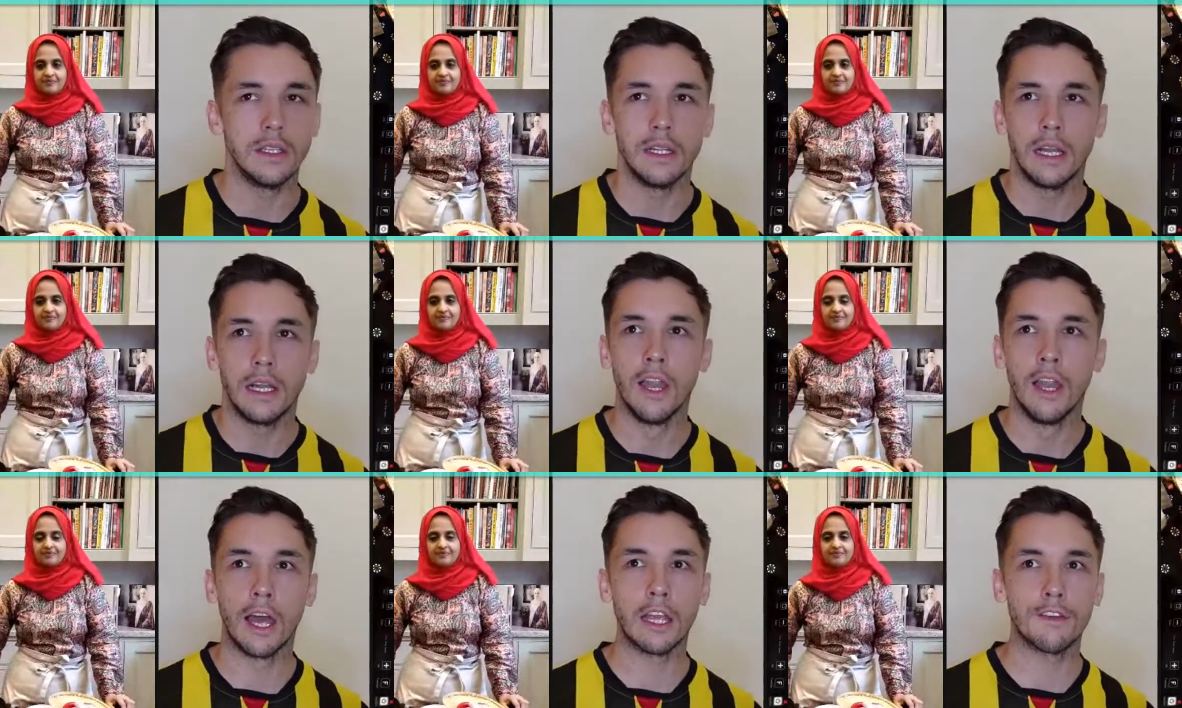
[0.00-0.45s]

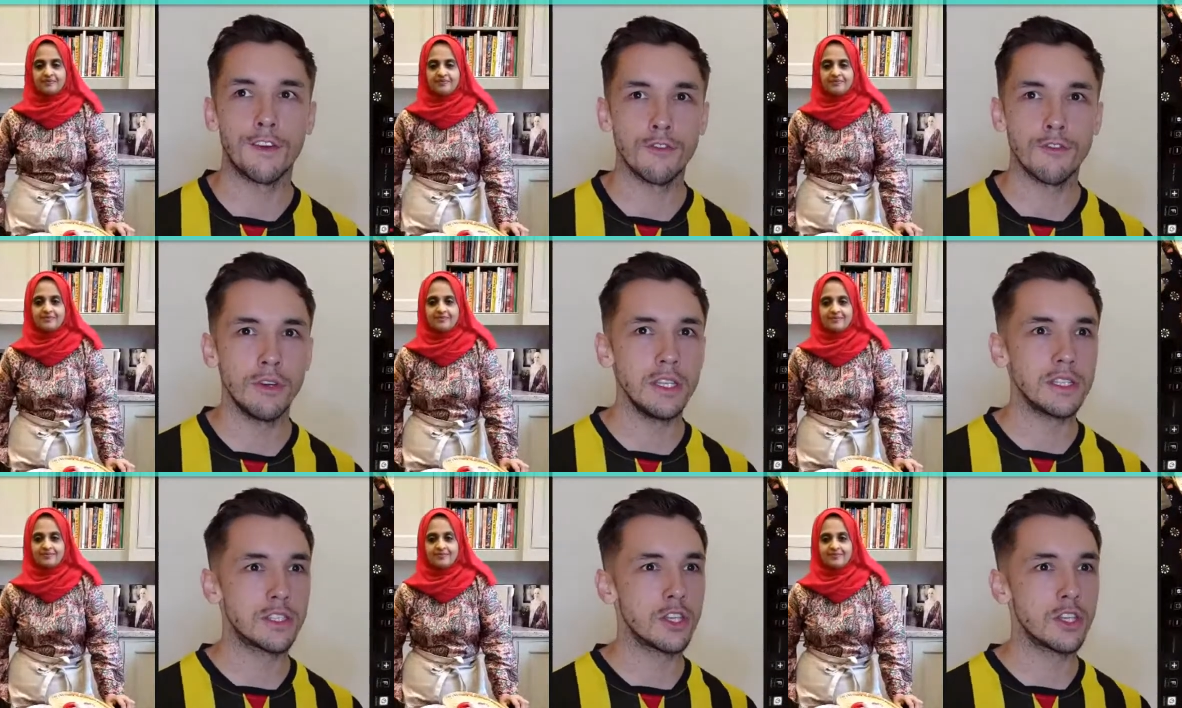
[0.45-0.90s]
Speaker 1: Like, for
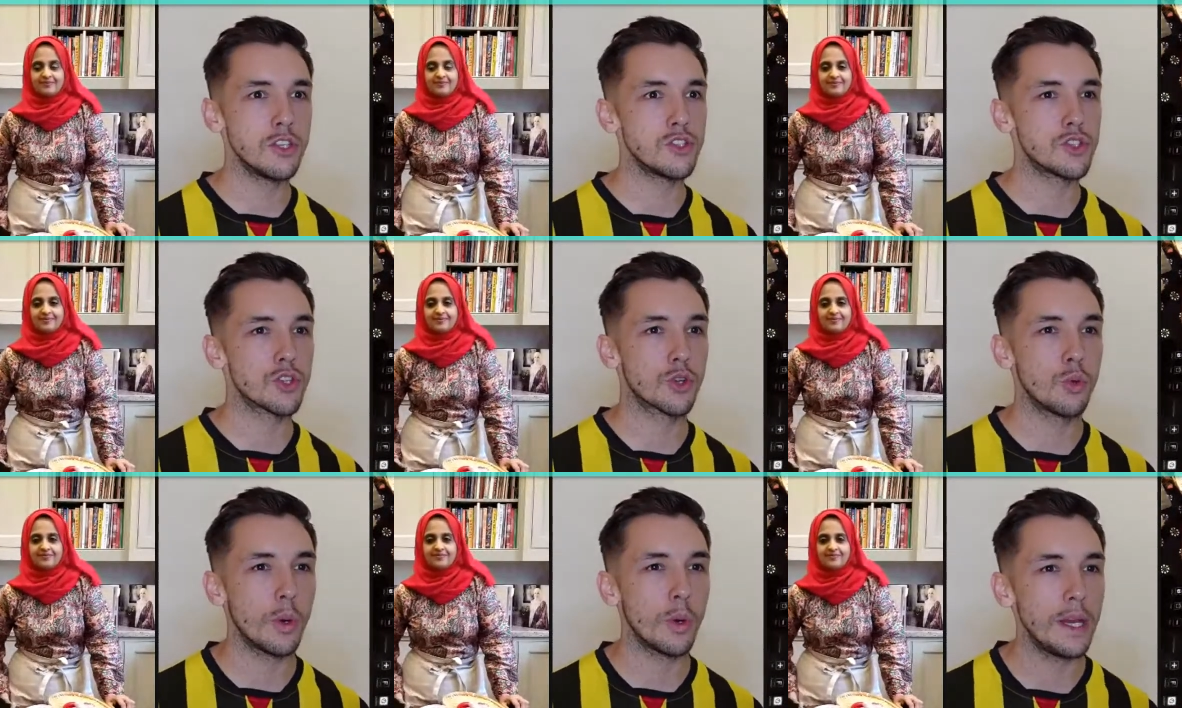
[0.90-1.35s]
instance, the
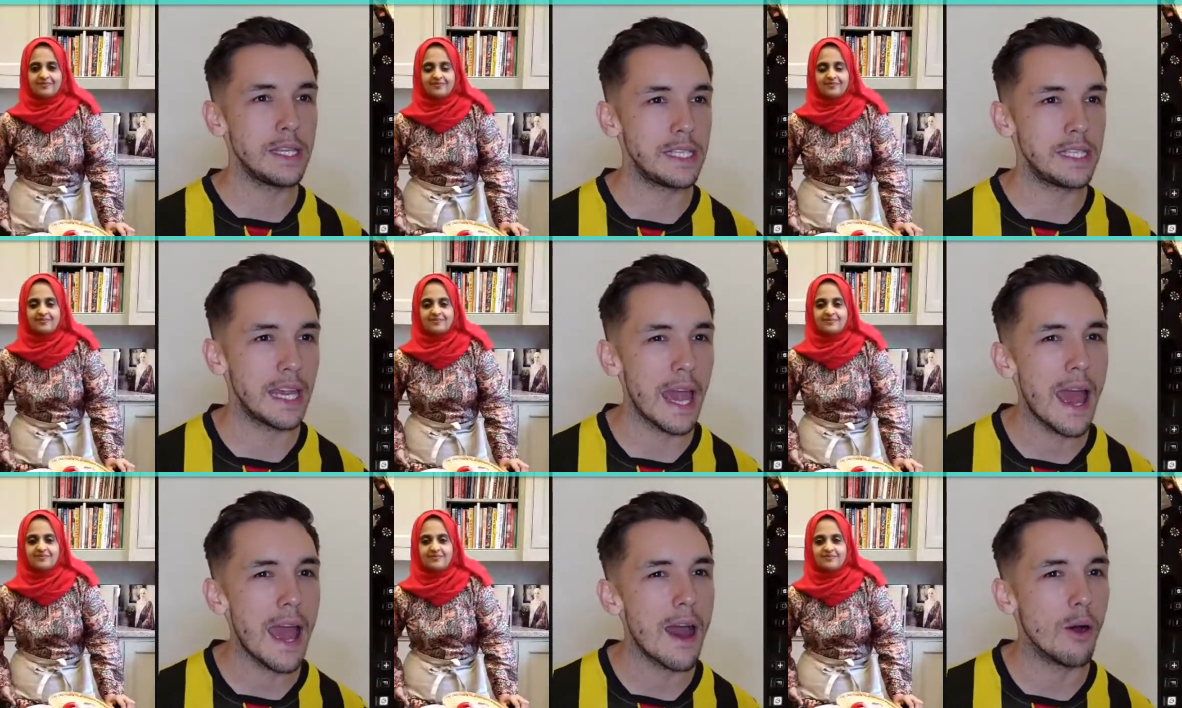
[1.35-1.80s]

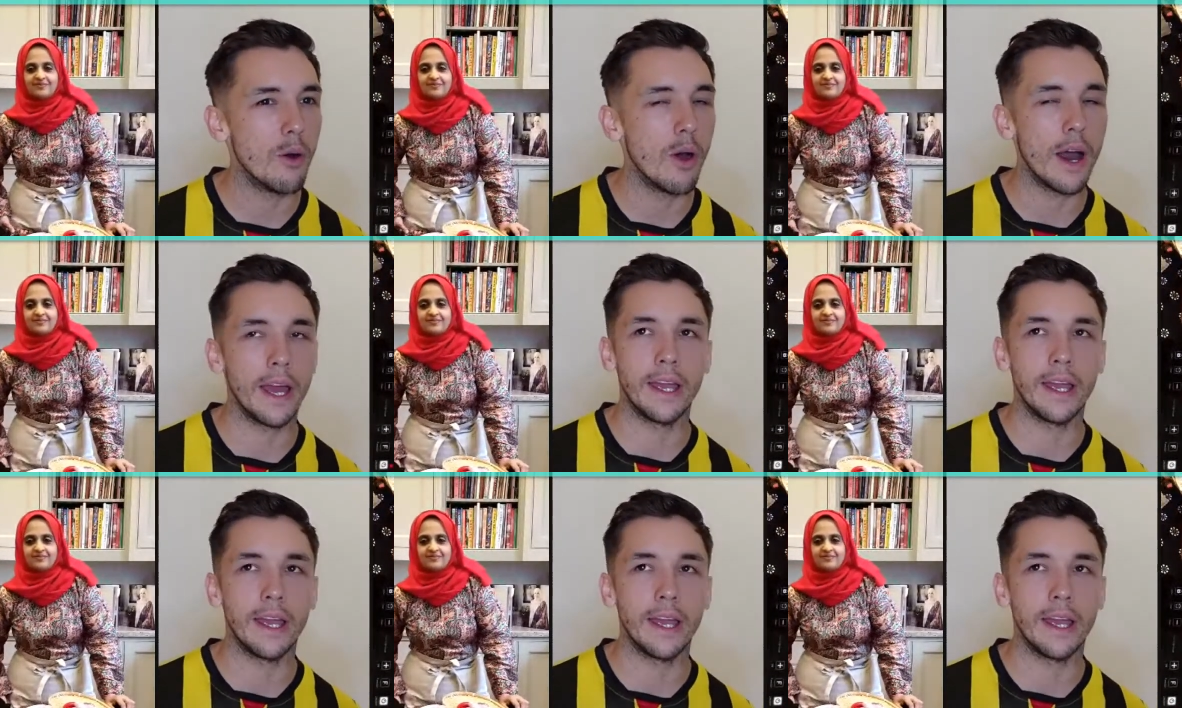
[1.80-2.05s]
kwetiau,